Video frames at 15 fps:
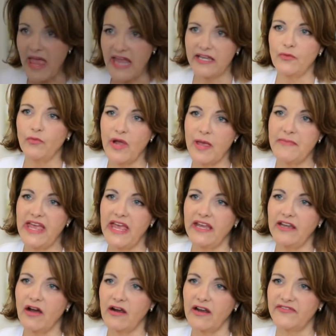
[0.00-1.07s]
many
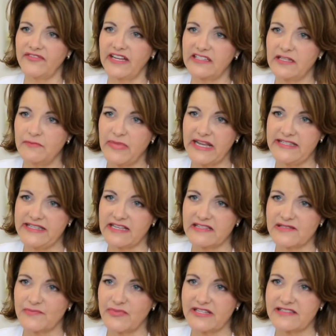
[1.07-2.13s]
women are affected by
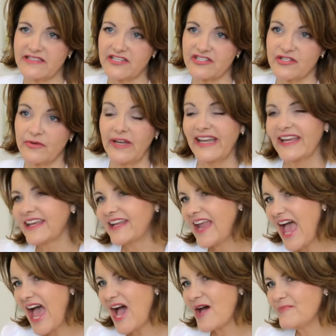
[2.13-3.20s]
dense breast tissue, and it can
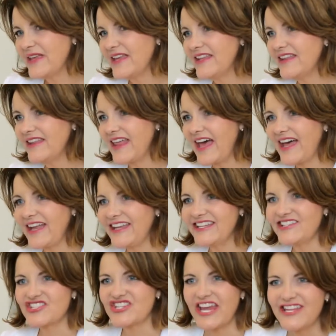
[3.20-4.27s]
happen that
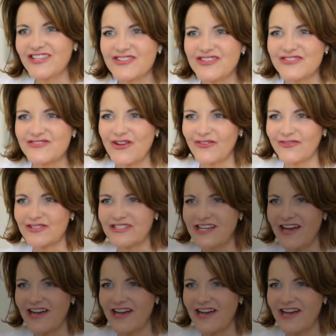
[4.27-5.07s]
it changes over